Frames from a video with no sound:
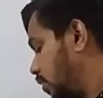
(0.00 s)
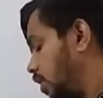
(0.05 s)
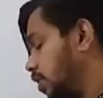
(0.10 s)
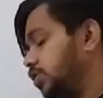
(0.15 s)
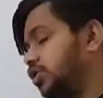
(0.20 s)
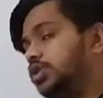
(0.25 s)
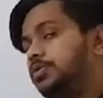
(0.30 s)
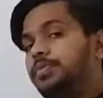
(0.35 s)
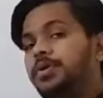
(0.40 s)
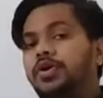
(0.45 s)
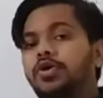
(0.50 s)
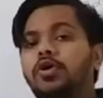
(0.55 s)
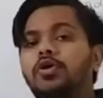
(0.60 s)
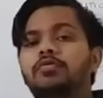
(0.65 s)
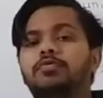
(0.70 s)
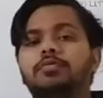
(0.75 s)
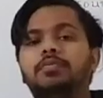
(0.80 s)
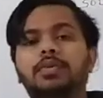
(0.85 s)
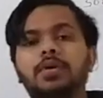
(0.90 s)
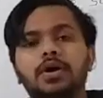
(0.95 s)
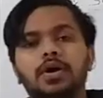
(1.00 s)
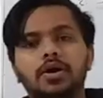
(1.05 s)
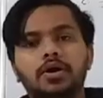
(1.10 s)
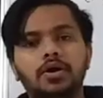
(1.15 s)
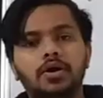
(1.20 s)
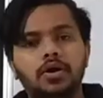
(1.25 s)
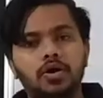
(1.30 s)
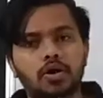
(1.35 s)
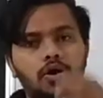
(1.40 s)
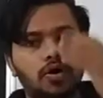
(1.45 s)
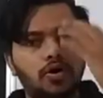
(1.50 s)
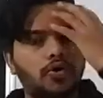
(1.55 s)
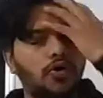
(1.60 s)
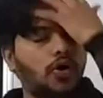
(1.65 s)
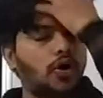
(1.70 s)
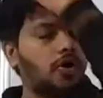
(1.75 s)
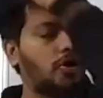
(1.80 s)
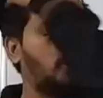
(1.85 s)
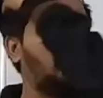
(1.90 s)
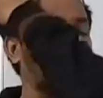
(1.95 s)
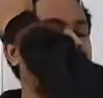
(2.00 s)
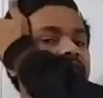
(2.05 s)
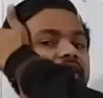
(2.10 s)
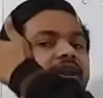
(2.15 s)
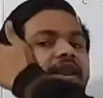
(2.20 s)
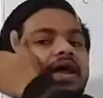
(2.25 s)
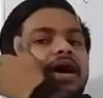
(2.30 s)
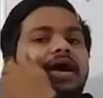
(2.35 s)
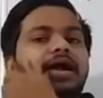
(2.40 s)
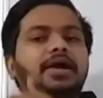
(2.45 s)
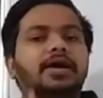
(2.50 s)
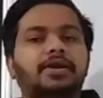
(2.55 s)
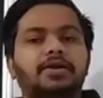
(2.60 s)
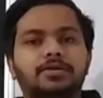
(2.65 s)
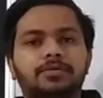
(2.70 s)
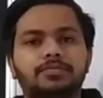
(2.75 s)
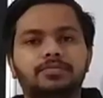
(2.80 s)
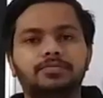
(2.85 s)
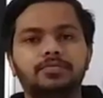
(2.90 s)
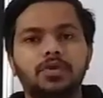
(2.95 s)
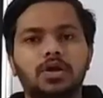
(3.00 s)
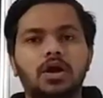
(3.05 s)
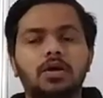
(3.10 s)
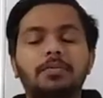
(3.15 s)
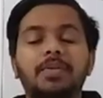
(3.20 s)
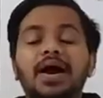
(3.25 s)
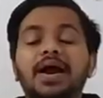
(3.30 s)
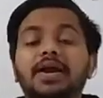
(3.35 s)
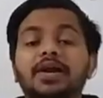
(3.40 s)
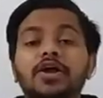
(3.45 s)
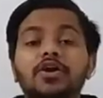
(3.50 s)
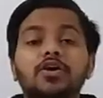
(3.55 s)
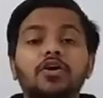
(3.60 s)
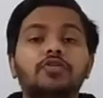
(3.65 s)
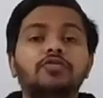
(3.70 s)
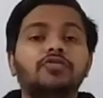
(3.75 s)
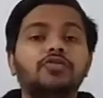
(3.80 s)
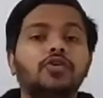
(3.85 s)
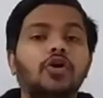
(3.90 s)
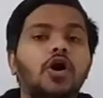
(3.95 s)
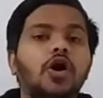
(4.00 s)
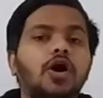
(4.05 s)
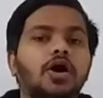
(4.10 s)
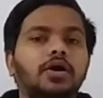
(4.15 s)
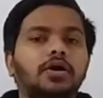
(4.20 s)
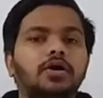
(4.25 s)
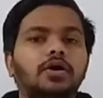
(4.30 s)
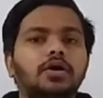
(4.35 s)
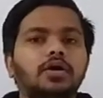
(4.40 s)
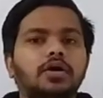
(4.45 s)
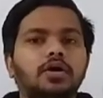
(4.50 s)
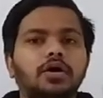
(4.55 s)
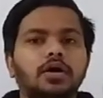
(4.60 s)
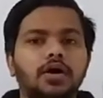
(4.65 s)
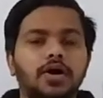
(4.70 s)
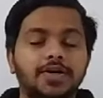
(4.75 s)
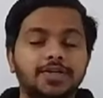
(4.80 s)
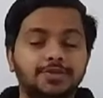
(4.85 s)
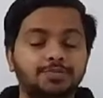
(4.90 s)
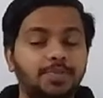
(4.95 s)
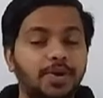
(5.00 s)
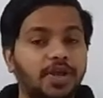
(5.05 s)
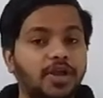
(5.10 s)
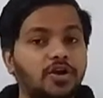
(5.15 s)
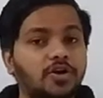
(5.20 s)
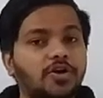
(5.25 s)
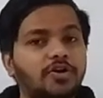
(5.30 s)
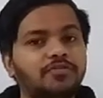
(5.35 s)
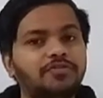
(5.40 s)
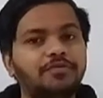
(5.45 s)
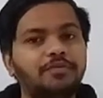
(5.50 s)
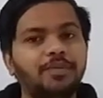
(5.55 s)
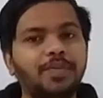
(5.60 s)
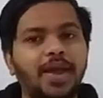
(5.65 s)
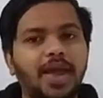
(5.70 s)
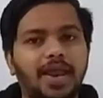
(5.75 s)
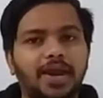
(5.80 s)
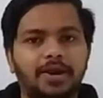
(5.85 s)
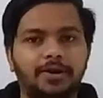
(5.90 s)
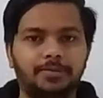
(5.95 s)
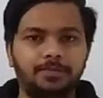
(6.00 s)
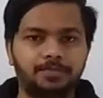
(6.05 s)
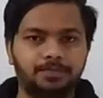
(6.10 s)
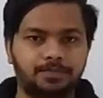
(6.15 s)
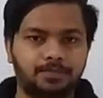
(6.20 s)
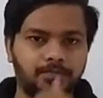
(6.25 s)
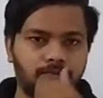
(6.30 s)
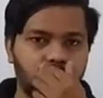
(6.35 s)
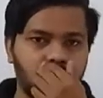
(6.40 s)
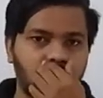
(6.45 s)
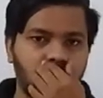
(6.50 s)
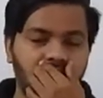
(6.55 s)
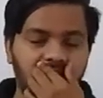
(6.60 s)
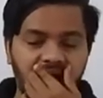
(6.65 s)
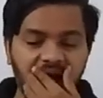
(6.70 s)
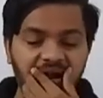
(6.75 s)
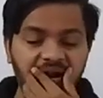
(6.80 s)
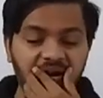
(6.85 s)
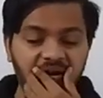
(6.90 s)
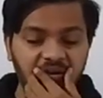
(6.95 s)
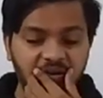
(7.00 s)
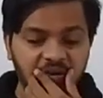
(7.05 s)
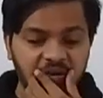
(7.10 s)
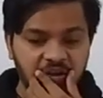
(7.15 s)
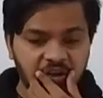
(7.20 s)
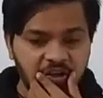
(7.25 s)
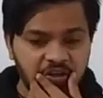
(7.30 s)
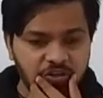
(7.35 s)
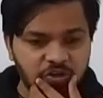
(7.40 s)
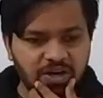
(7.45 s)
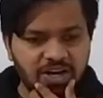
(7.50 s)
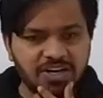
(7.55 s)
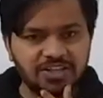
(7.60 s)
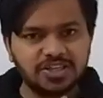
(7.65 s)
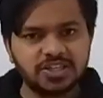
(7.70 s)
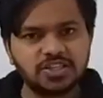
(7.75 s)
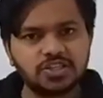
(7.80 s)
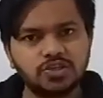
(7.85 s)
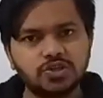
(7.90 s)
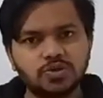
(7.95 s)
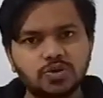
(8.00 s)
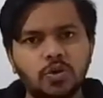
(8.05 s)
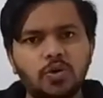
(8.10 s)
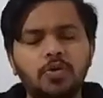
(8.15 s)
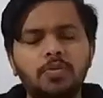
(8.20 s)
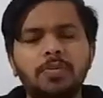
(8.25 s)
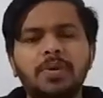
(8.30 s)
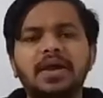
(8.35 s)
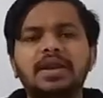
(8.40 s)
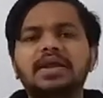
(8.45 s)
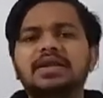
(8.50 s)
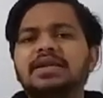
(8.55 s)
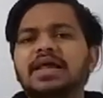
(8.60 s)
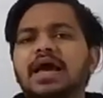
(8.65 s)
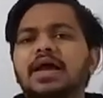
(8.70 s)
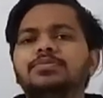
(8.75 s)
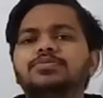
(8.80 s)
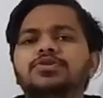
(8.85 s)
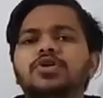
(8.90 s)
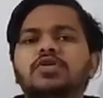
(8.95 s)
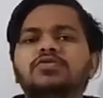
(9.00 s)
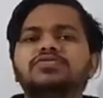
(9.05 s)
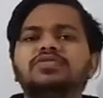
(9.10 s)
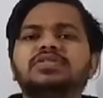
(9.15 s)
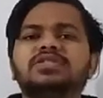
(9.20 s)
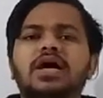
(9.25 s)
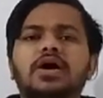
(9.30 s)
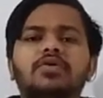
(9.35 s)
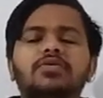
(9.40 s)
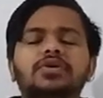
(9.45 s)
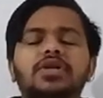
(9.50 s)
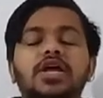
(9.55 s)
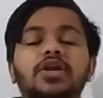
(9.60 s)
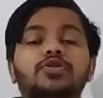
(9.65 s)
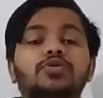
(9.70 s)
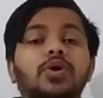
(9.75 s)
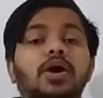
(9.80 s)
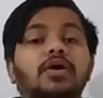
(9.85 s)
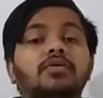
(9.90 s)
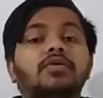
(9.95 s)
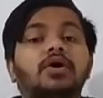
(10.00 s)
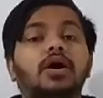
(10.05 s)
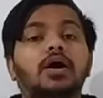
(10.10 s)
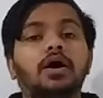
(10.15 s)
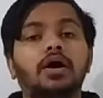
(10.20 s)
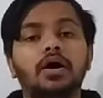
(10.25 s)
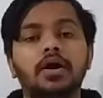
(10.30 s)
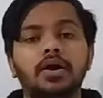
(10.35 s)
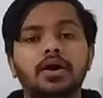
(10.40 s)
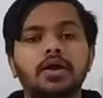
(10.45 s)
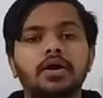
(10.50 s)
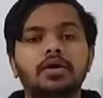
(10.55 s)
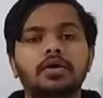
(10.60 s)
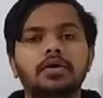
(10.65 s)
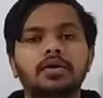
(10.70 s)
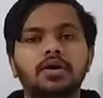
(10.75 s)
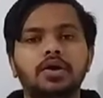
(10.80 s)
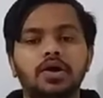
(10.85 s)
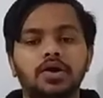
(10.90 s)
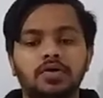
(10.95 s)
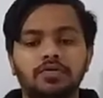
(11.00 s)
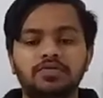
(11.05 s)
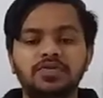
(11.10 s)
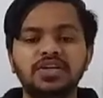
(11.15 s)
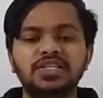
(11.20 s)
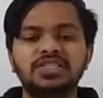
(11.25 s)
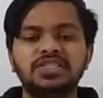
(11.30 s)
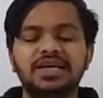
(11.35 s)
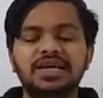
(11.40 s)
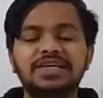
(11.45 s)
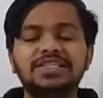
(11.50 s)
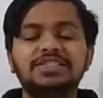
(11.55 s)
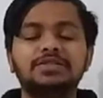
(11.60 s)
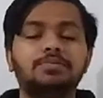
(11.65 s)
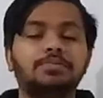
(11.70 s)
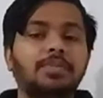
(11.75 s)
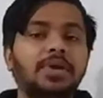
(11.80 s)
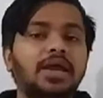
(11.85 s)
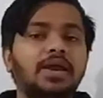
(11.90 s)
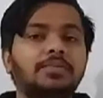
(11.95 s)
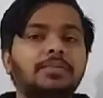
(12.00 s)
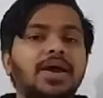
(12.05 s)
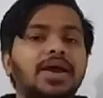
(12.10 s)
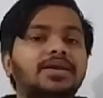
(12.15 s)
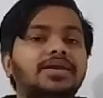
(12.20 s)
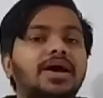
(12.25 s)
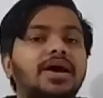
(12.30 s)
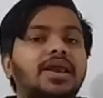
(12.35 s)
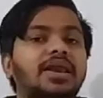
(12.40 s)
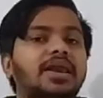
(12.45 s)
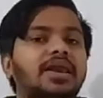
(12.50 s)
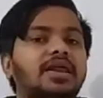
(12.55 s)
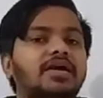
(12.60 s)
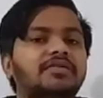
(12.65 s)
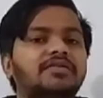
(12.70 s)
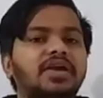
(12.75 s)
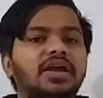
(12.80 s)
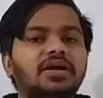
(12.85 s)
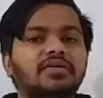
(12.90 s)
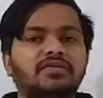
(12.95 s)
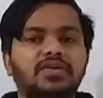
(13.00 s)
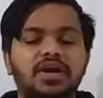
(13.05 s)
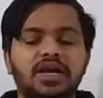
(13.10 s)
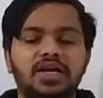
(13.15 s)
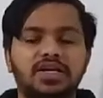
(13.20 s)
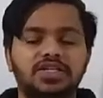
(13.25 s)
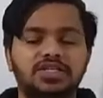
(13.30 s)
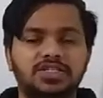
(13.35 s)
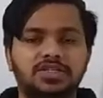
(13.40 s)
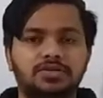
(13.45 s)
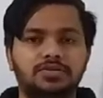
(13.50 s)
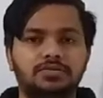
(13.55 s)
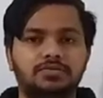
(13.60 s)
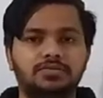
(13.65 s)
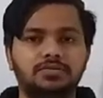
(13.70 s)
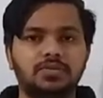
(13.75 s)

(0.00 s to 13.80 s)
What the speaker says: A chirping of bird, a roar of lion, a barking of dog, a speaking of man, right? So there is so many types of sound that we have heard, which is made by a living creature.